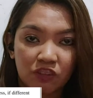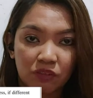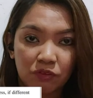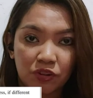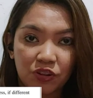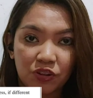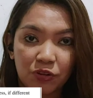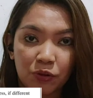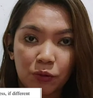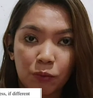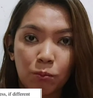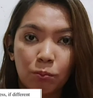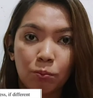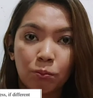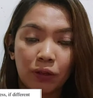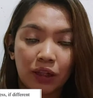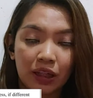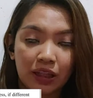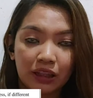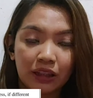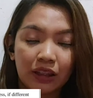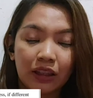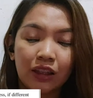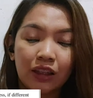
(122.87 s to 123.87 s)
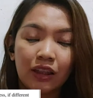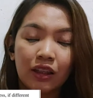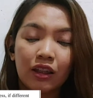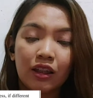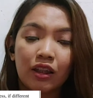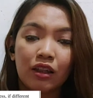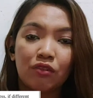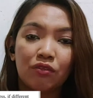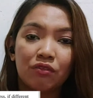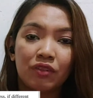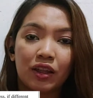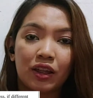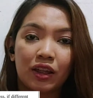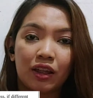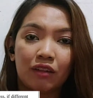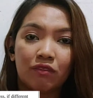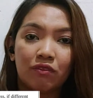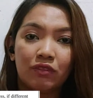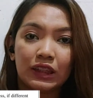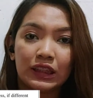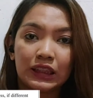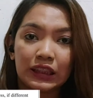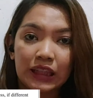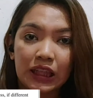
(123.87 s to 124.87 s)
from you. But if they
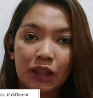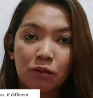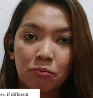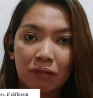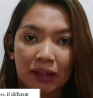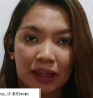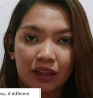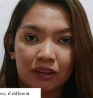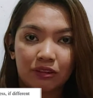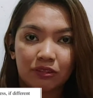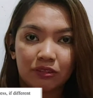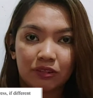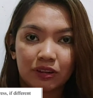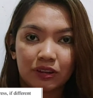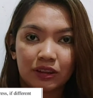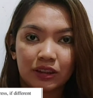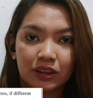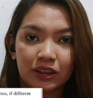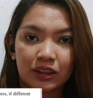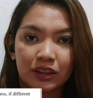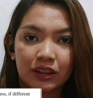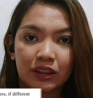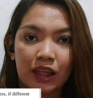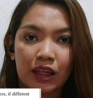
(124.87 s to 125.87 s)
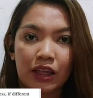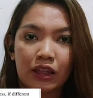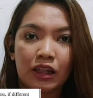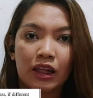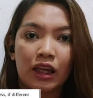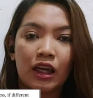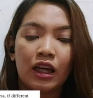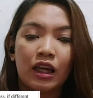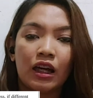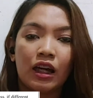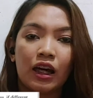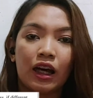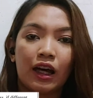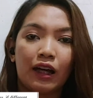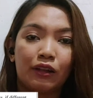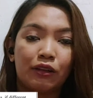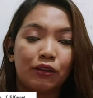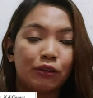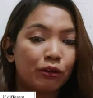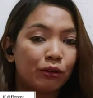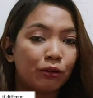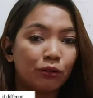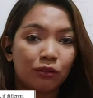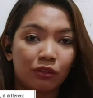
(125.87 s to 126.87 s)
have the same address, then
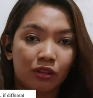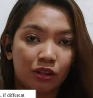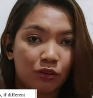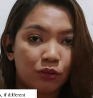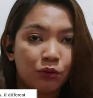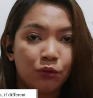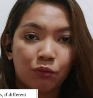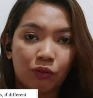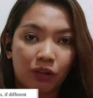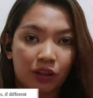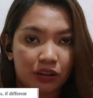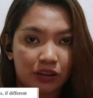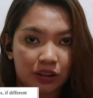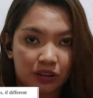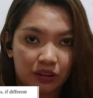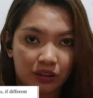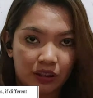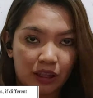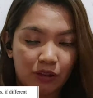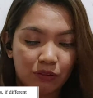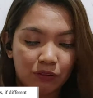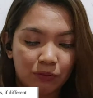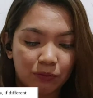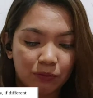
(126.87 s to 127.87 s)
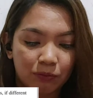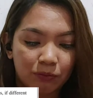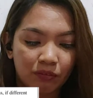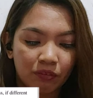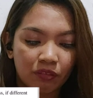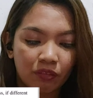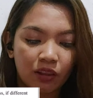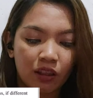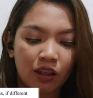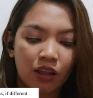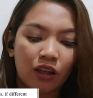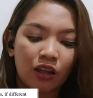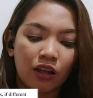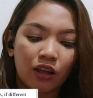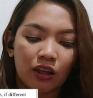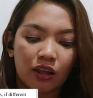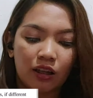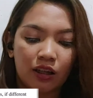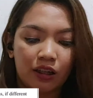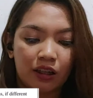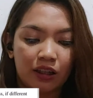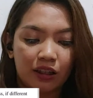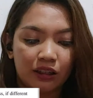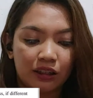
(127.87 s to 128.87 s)
you don't need to write it down.
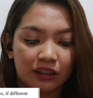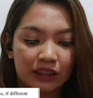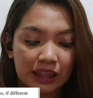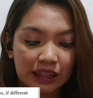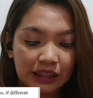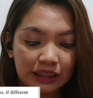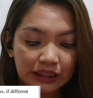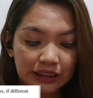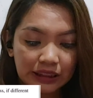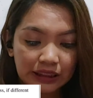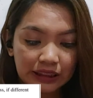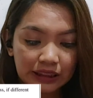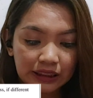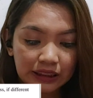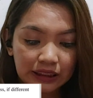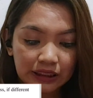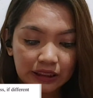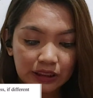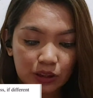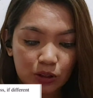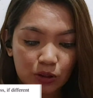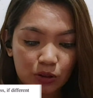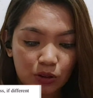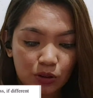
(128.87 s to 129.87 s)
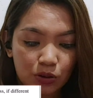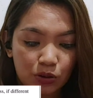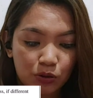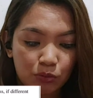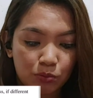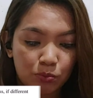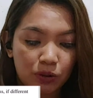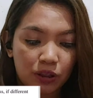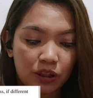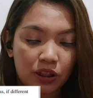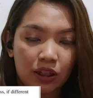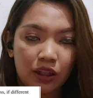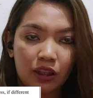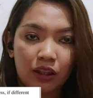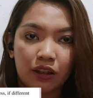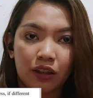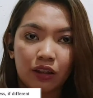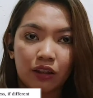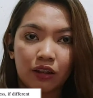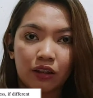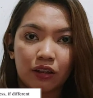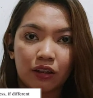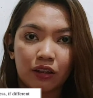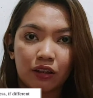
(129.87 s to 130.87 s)
Next, it's going to be
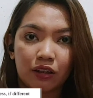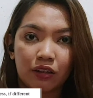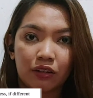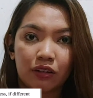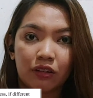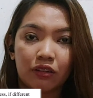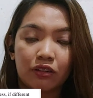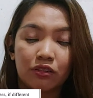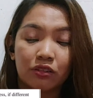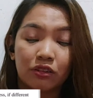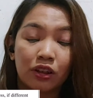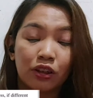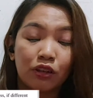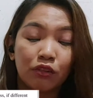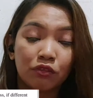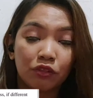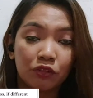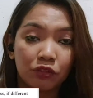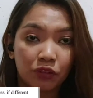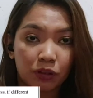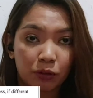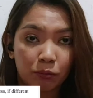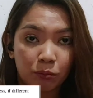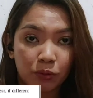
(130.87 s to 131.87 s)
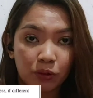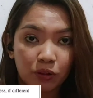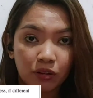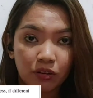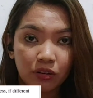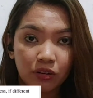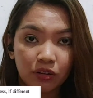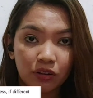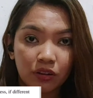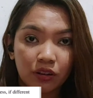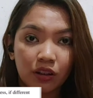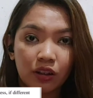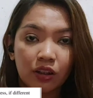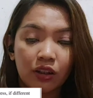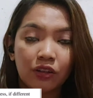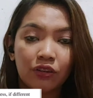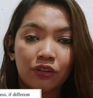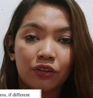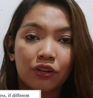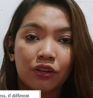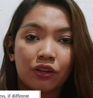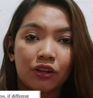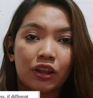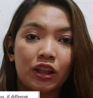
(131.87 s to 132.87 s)
their telephone number,
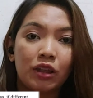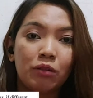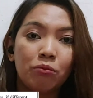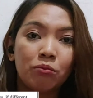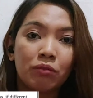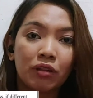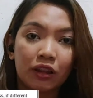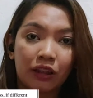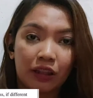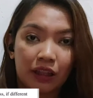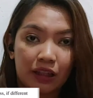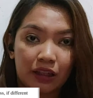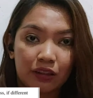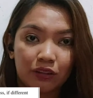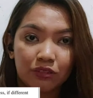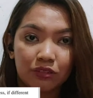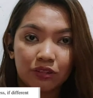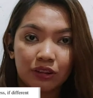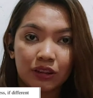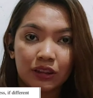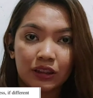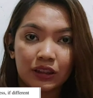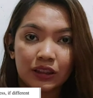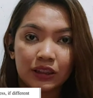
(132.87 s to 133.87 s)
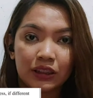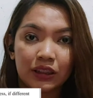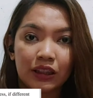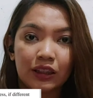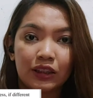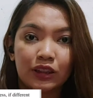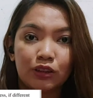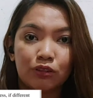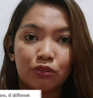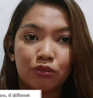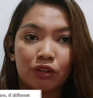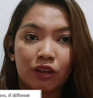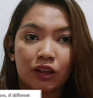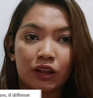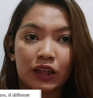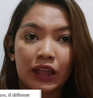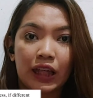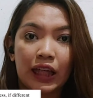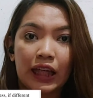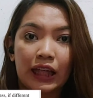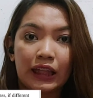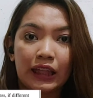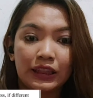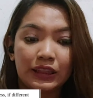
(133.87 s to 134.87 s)
their email address, as
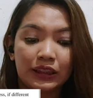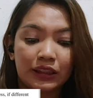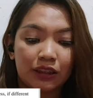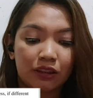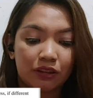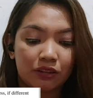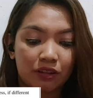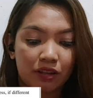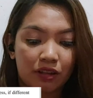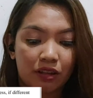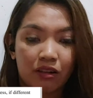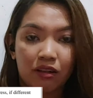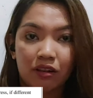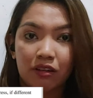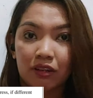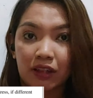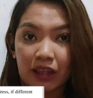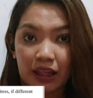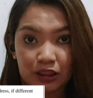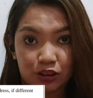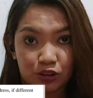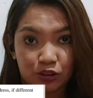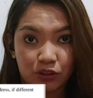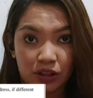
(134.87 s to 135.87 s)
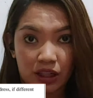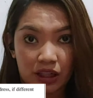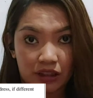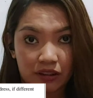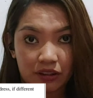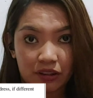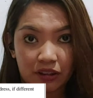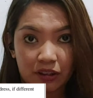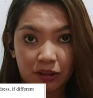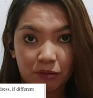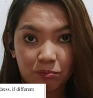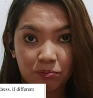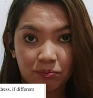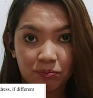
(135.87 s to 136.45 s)
well as their nationality.